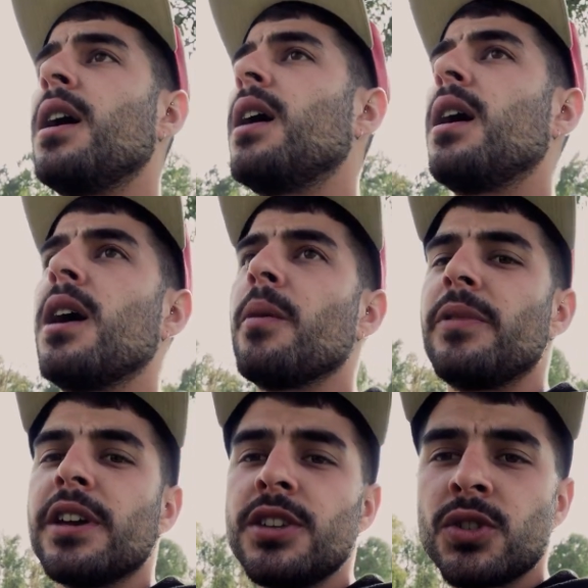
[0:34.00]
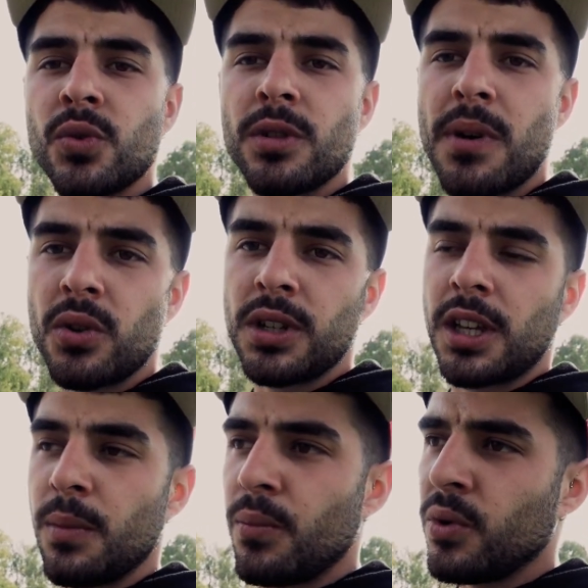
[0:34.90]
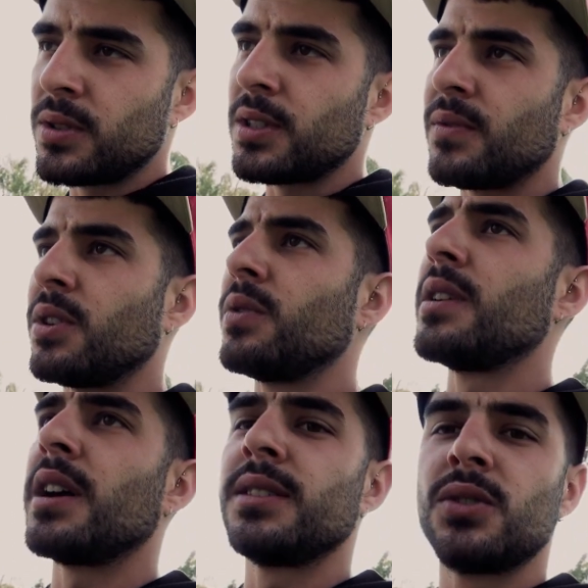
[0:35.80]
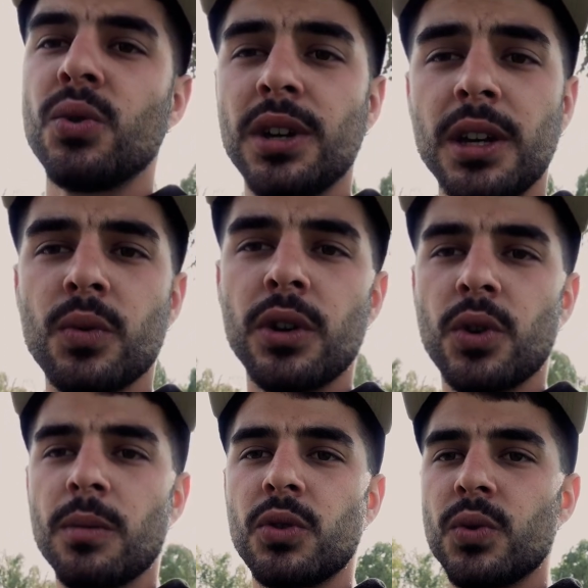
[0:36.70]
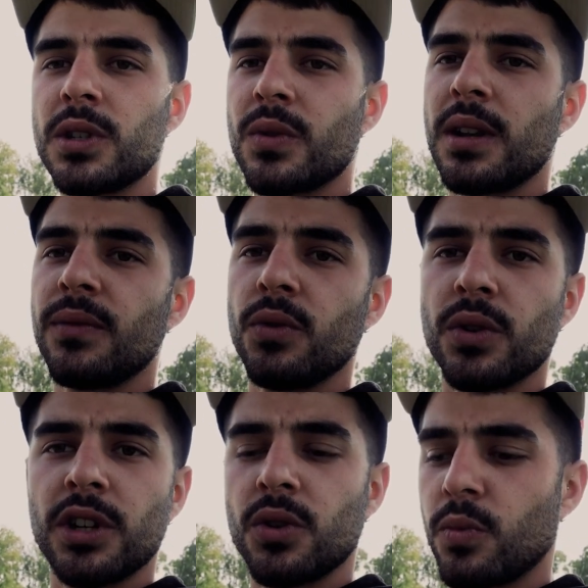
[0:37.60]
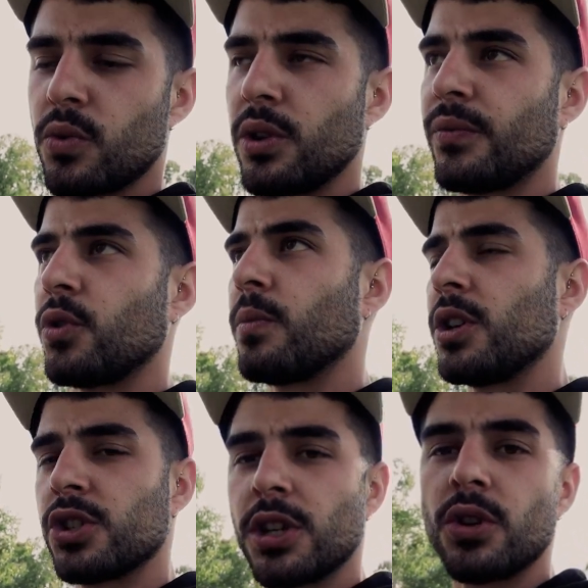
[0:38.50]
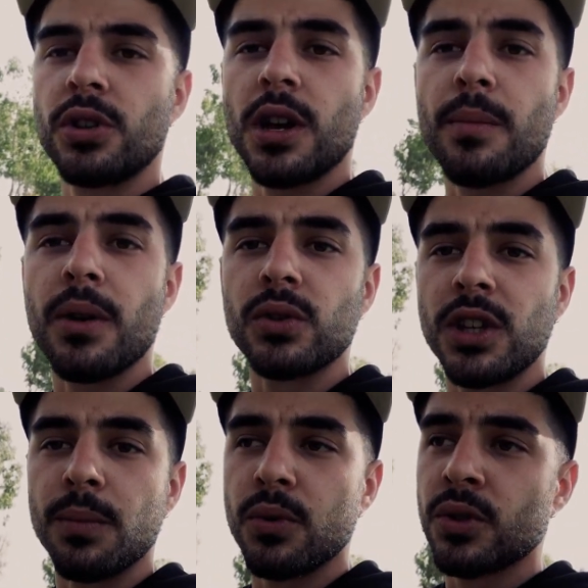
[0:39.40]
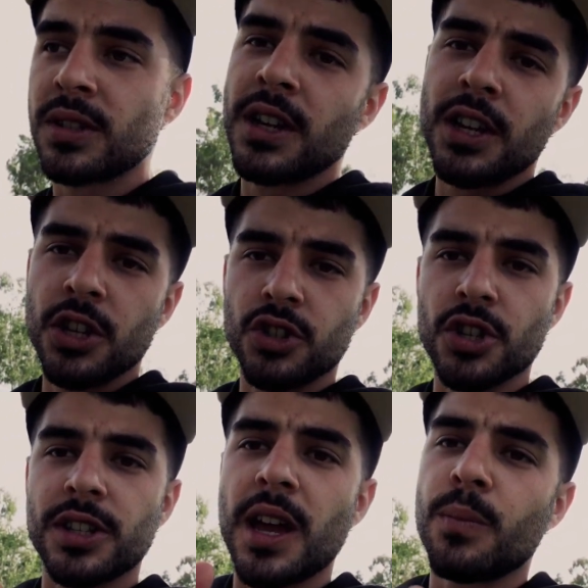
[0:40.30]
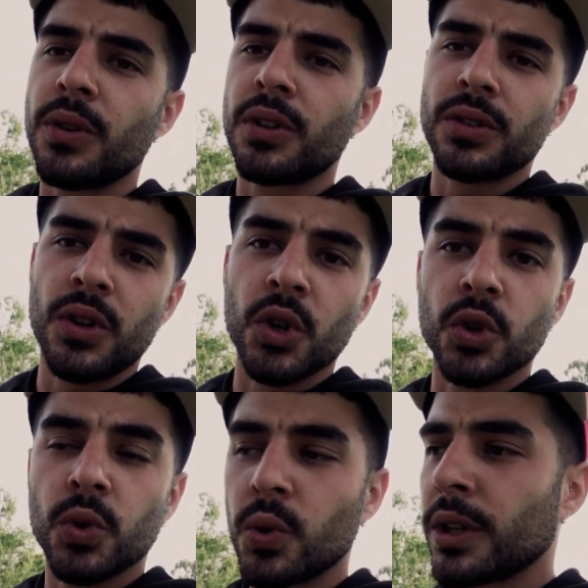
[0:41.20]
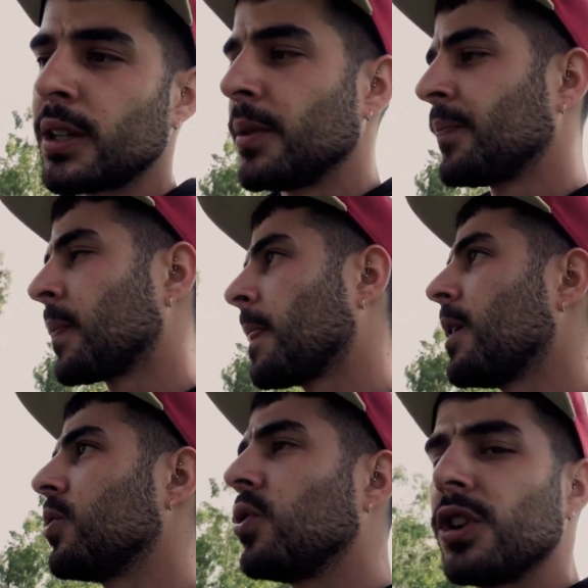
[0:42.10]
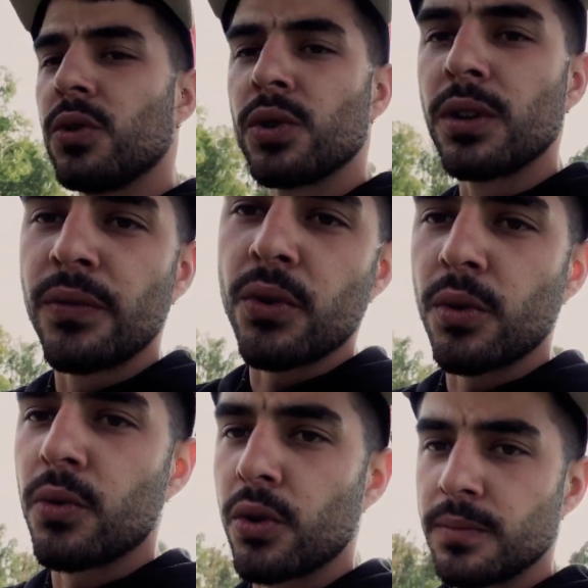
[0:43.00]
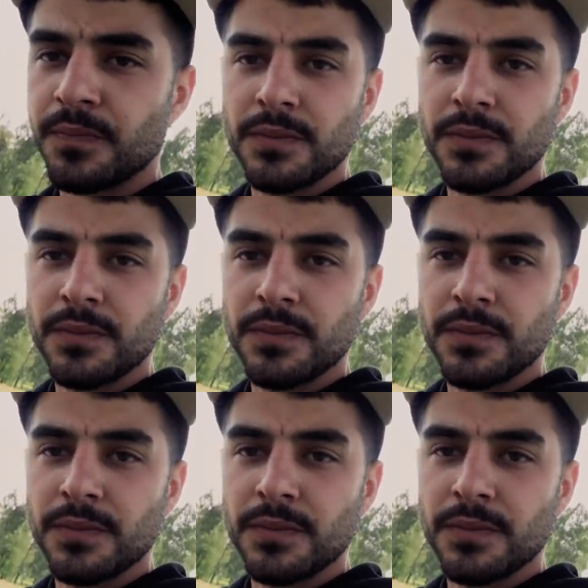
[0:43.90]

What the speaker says: The history about the kibbutz is very nice to hear when you come to Israel. If you want to know more information about kibbutz, just type it on Google and you're going to looking for more